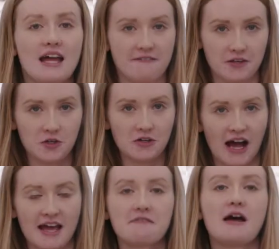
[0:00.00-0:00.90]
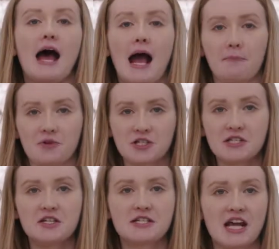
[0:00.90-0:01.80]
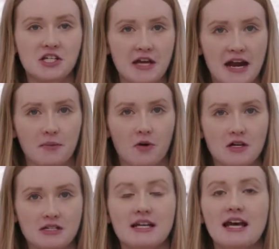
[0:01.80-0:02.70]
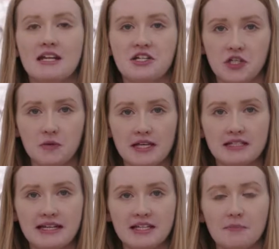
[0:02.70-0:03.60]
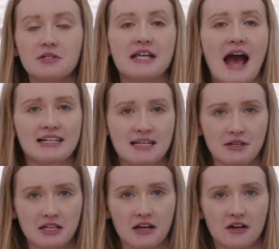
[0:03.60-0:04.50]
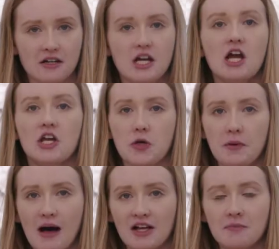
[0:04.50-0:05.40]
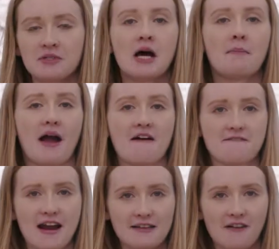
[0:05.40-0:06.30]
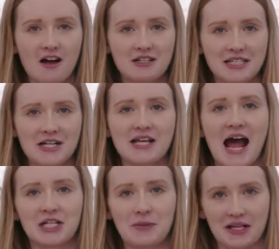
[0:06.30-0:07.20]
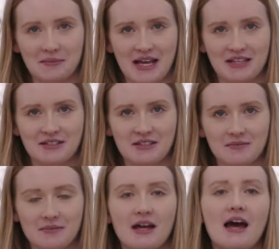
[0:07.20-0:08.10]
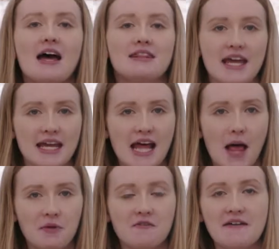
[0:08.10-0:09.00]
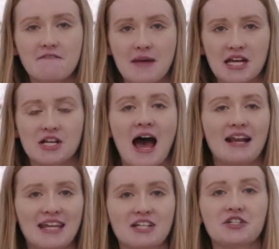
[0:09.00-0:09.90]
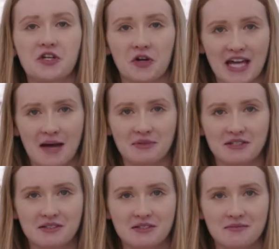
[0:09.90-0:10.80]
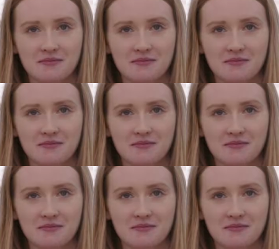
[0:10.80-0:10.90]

If you arrive at Brussels International Airport in the 2 weeks leading up to the academic year, you'll be welcomed by our friendly volunteers at the welcome desk. They can help you with information on how to get to your campus.